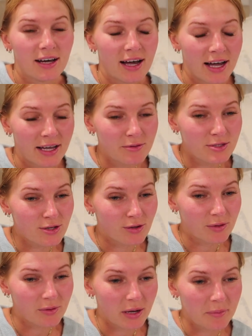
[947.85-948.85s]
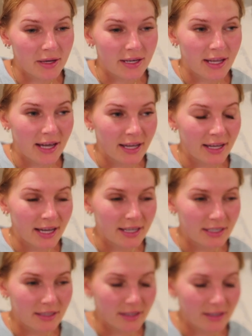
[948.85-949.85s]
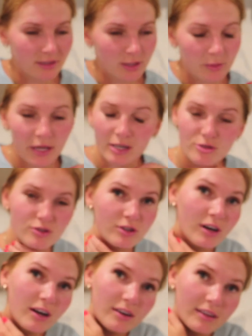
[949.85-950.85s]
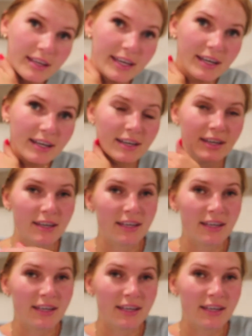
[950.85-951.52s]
I would totally recommend it. I added like a little bit extra garlic,